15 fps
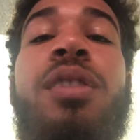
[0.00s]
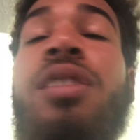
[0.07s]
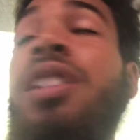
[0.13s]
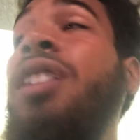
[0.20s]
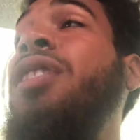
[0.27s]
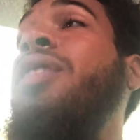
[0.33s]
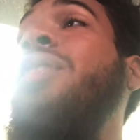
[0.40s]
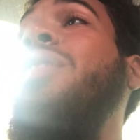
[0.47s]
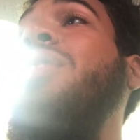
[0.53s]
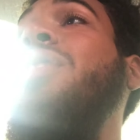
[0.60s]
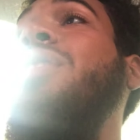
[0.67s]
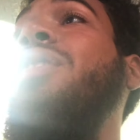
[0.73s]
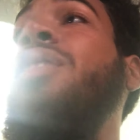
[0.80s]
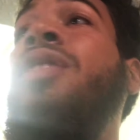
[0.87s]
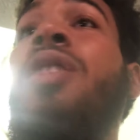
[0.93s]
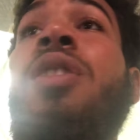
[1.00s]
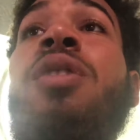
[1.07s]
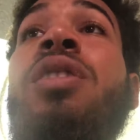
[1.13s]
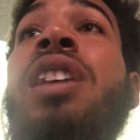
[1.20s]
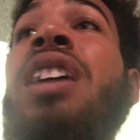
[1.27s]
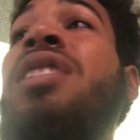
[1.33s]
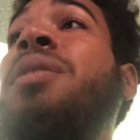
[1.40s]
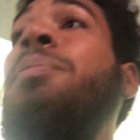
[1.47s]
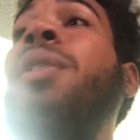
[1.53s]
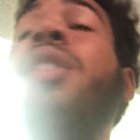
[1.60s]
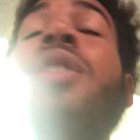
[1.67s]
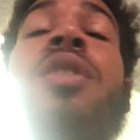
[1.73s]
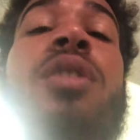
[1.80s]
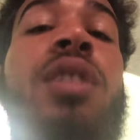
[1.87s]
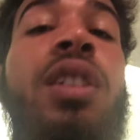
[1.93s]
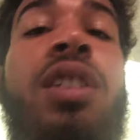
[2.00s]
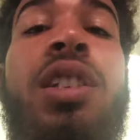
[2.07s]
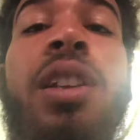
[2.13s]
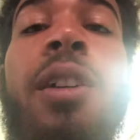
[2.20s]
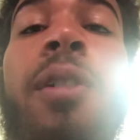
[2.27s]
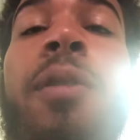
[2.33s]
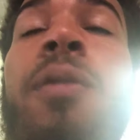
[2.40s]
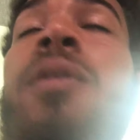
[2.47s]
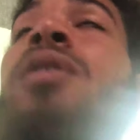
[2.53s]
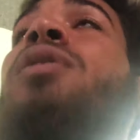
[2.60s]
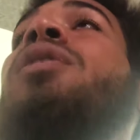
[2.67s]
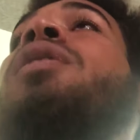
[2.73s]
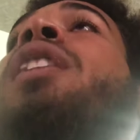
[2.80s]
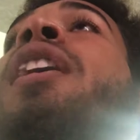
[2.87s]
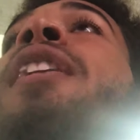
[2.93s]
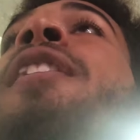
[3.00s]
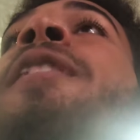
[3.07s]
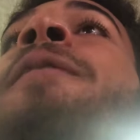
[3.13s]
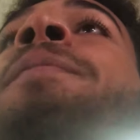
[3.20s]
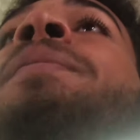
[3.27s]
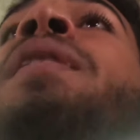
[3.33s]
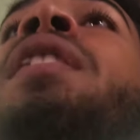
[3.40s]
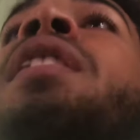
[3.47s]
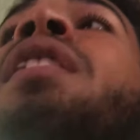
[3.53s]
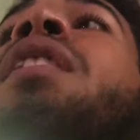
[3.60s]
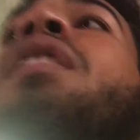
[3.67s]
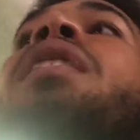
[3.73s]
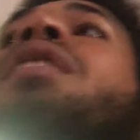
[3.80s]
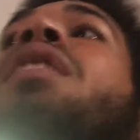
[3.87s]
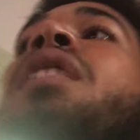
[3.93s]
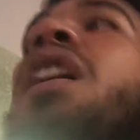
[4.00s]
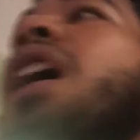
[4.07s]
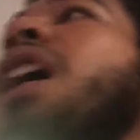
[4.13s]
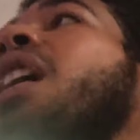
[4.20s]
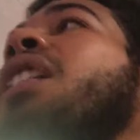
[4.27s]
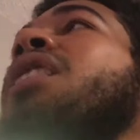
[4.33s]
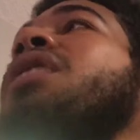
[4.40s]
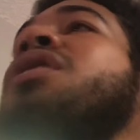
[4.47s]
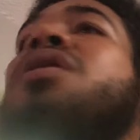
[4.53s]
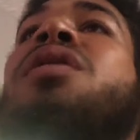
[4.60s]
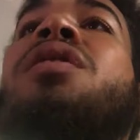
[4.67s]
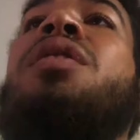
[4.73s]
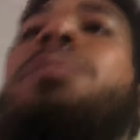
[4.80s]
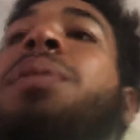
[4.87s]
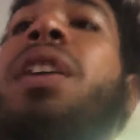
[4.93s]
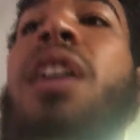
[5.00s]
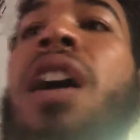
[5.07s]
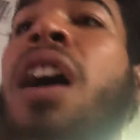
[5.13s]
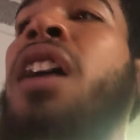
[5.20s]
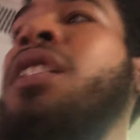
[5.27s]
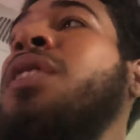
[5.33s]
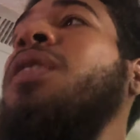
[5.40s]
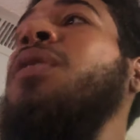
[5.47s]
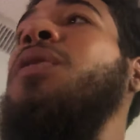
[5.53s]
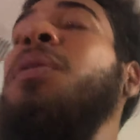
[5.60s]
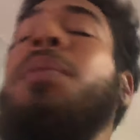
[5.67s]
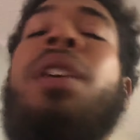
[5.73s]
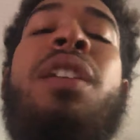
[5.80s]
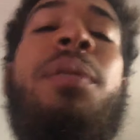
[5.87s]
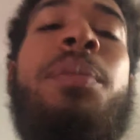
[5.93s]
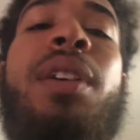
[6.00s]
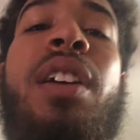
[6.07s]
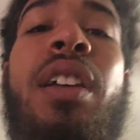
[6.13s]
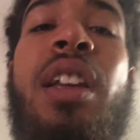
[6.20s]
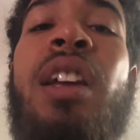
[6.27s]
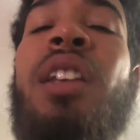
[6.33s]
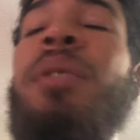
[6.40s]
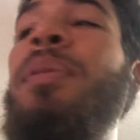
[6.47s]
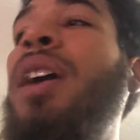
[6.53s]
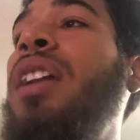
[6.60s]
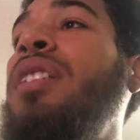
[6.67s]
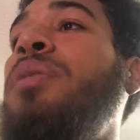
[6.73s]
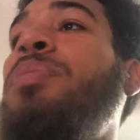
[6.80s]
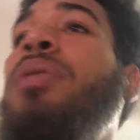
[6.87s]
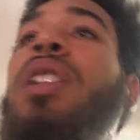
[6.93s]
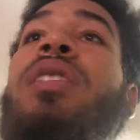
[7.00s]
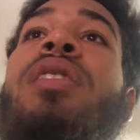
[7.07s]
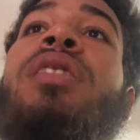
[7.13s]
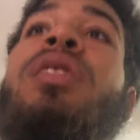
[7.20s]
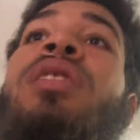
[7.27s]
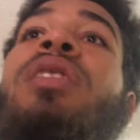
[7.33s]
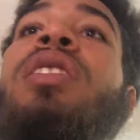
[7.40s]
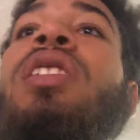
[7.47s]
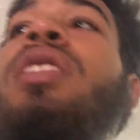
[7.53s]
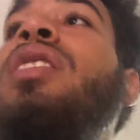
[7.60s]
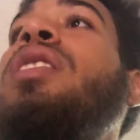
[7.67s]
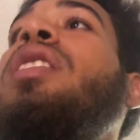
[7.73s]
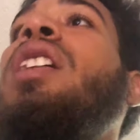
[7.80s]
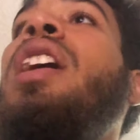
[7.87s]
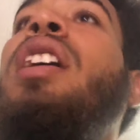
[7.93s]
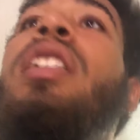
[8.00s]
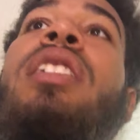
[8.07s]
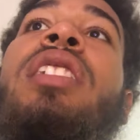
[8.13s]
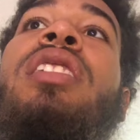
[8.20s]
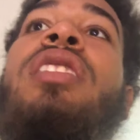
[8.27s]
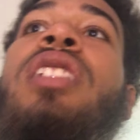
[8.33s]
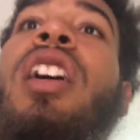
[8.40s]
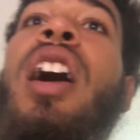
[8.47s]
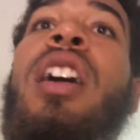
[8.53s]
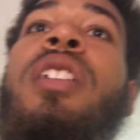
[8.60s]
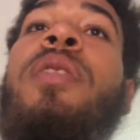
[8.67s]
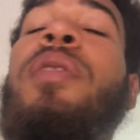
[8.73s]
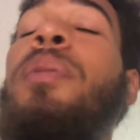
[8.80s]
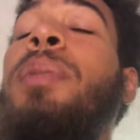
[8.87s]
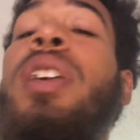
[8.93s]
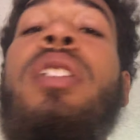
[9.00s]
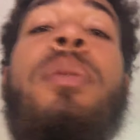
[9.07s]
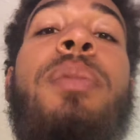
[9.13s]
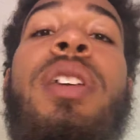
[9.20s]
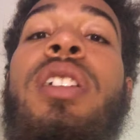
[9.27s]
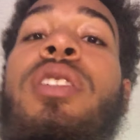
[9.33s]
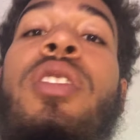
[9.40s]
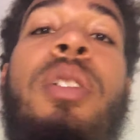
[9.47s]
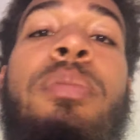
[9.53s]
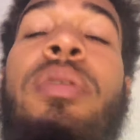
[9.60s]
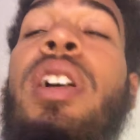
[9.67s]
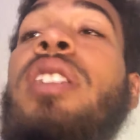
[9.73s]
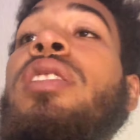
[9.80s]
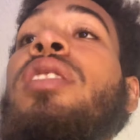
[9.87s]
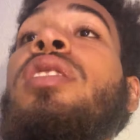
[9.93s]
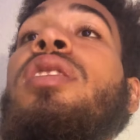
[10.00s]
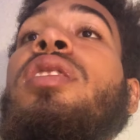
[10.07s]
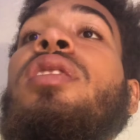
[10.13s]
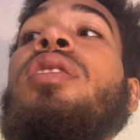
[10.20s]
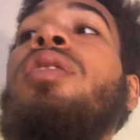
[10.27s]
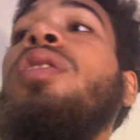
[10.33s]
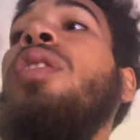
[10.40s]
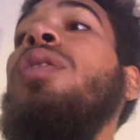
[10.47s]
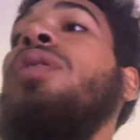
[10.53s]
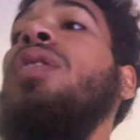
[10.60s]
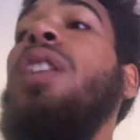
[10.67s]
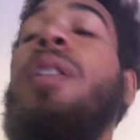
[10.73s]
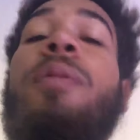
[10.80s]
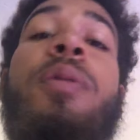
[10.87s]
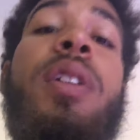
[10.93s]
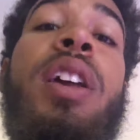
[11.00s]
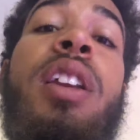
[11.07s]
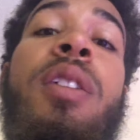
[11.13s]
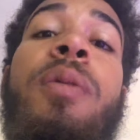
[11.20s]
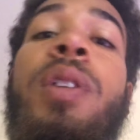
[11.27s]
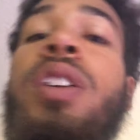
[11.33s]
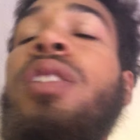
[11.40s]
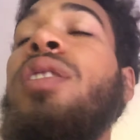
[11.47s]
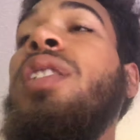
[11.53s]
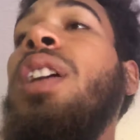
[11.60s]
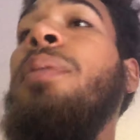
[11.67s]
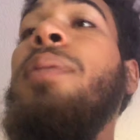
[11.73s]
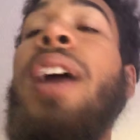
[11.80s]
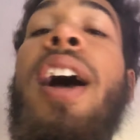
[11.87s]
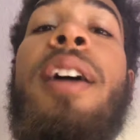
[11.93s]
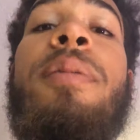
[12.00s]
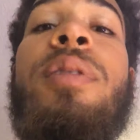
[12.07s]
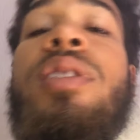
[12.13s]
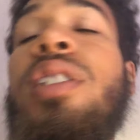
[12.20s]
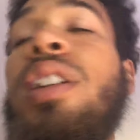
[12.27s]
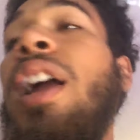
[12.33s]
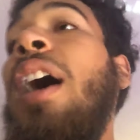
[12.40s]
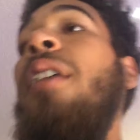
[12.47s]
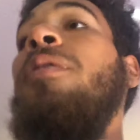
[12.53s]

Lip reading: still, that's a miracle in itself. So like, it should be an honor for me to be in anybody's presence. It's an honor for me to be in your presence, and for any of us deep divers and high